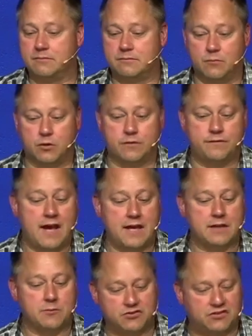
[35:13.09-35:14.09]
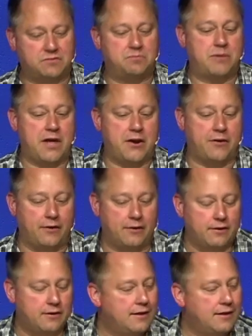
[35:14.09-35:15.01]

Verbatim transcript: more valuable, just better.